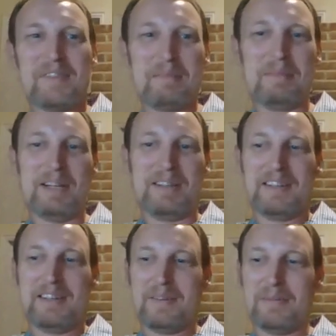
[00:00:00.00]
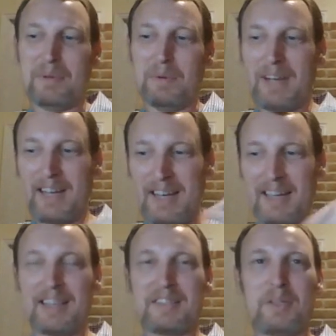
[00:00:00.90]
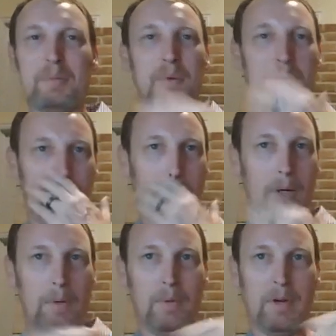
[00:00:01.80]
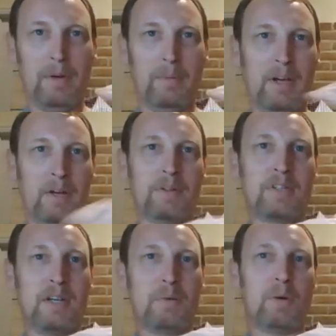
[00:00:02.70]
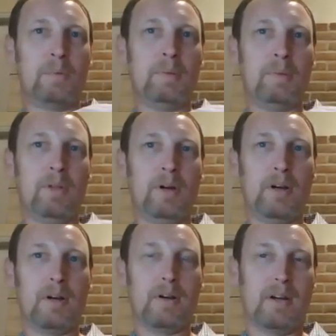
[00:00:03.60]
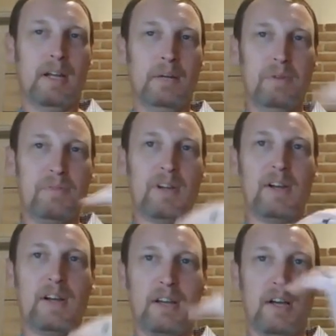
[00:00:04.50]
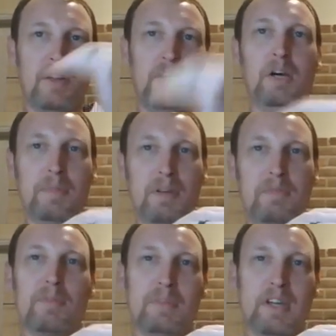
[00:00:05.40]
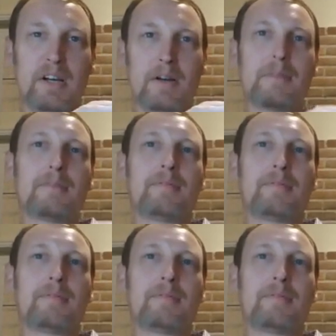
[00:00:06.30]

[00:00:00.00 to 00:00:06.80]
But we got to get to the point where we understand where people are, and then we figure out how to help them from there.